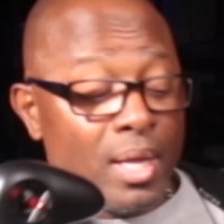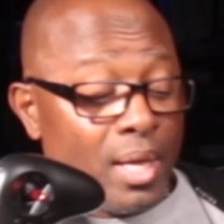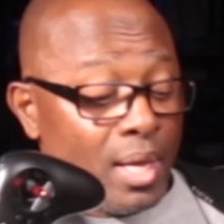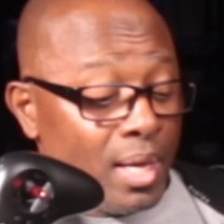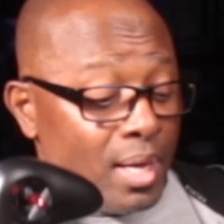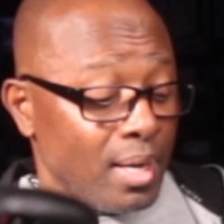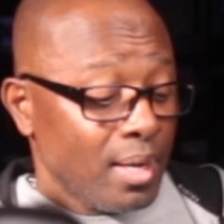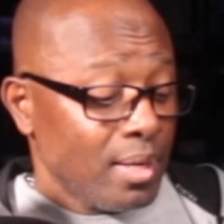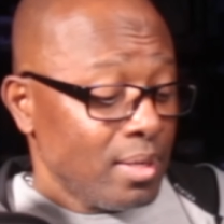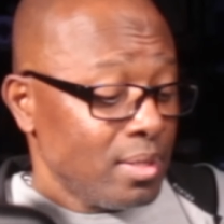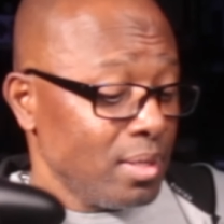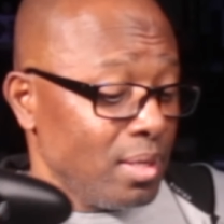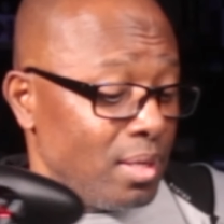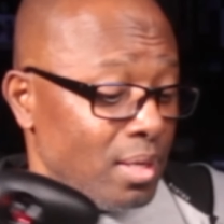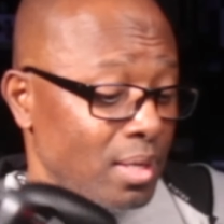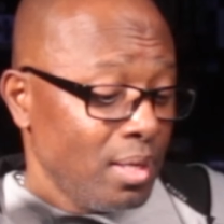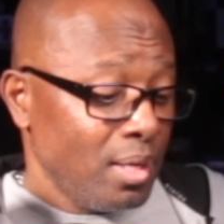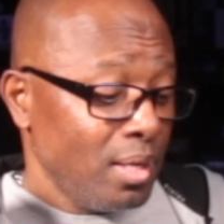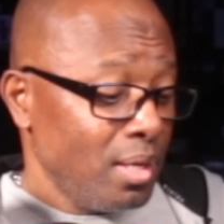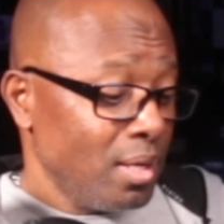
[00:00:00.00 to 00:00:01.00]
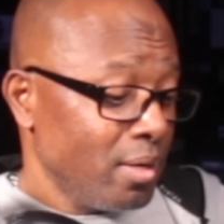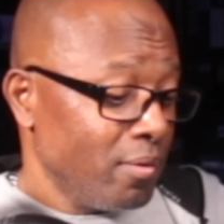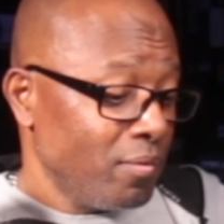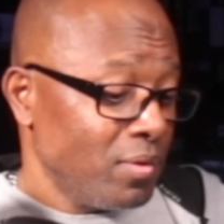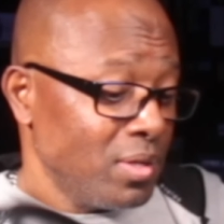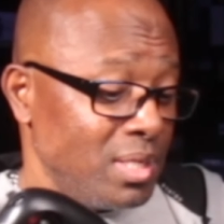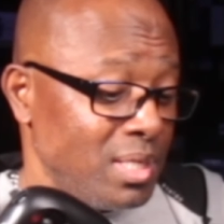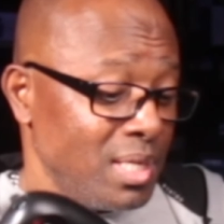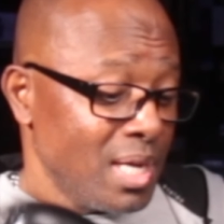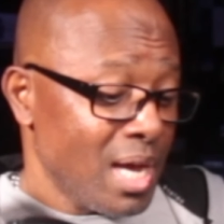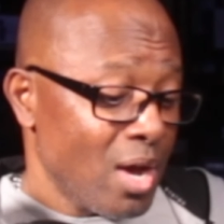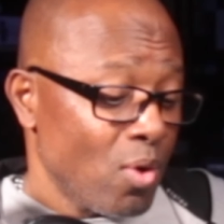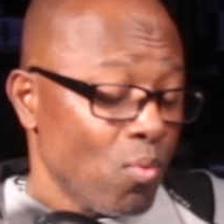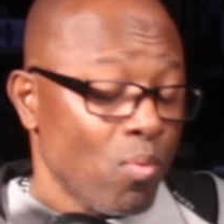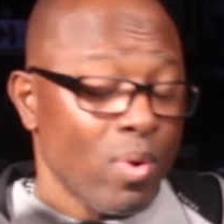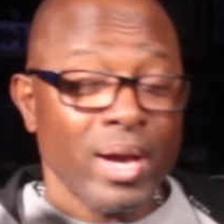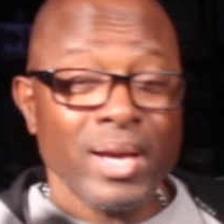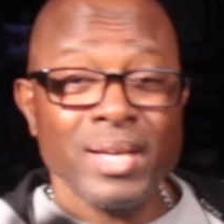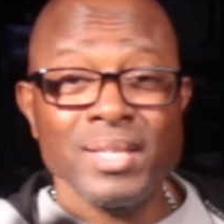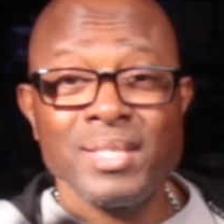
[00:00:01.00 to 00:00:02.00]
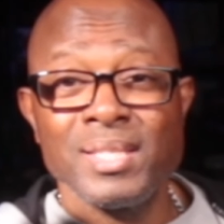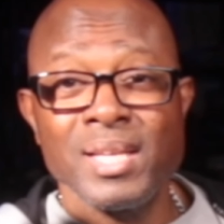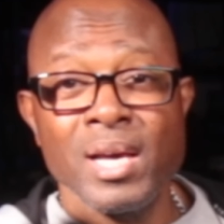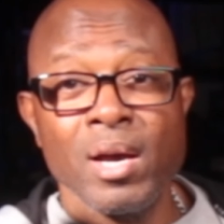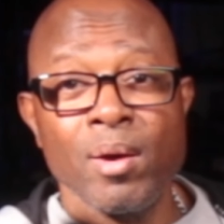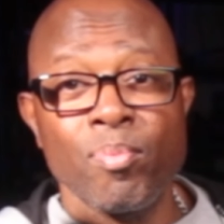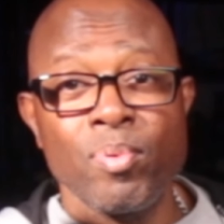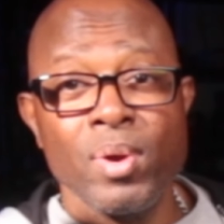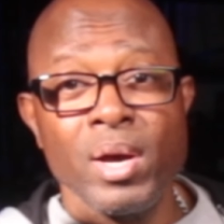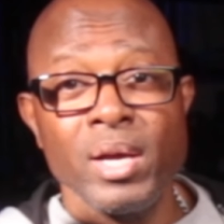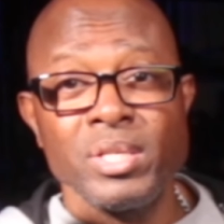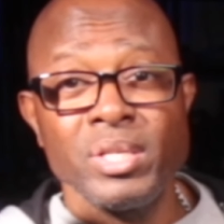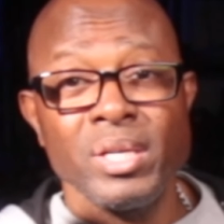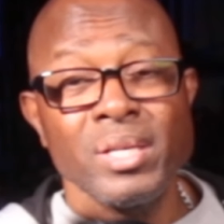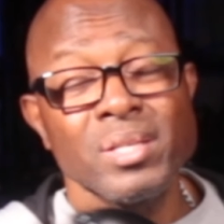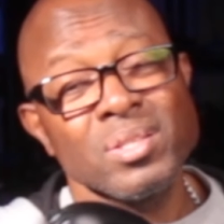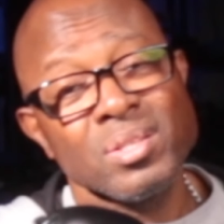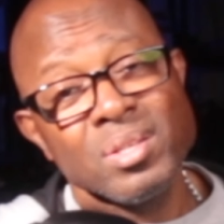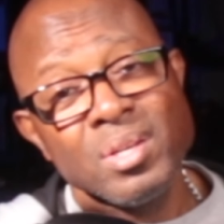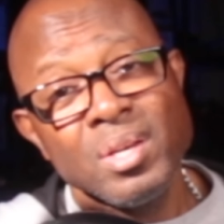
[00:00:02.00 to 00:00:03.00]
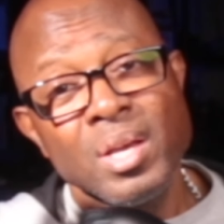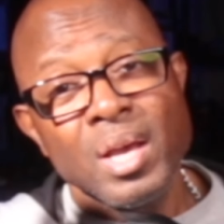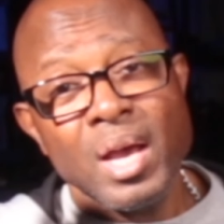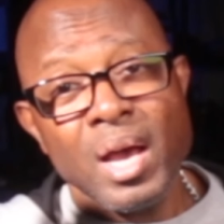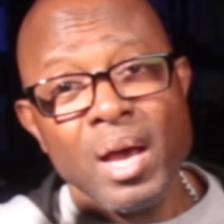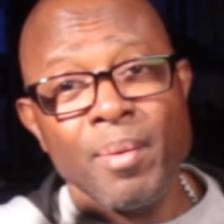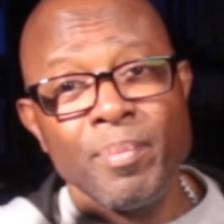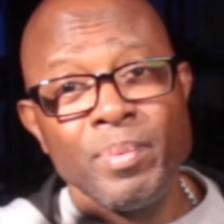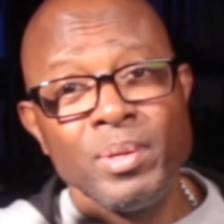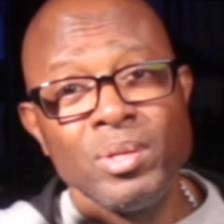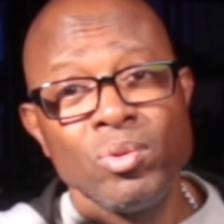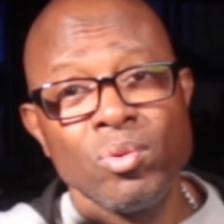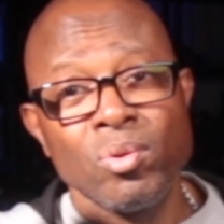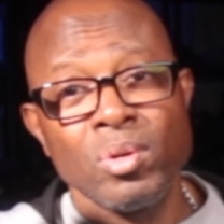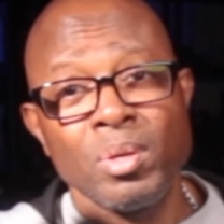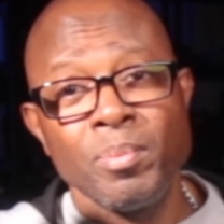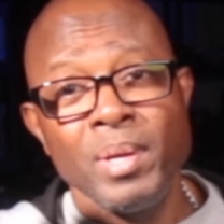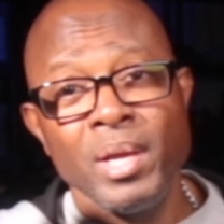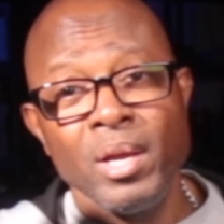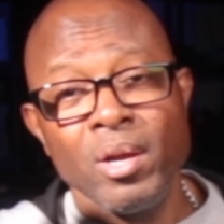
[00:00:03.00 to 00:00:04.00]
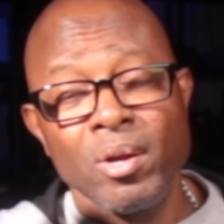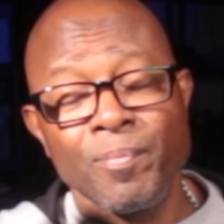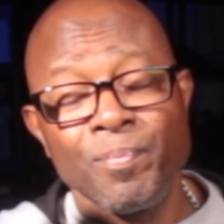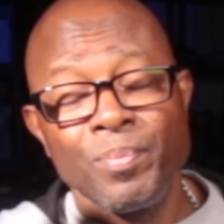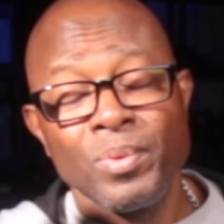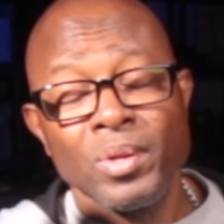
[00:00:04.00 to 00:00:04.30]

And any of the DIY style projects, I'll be doing them here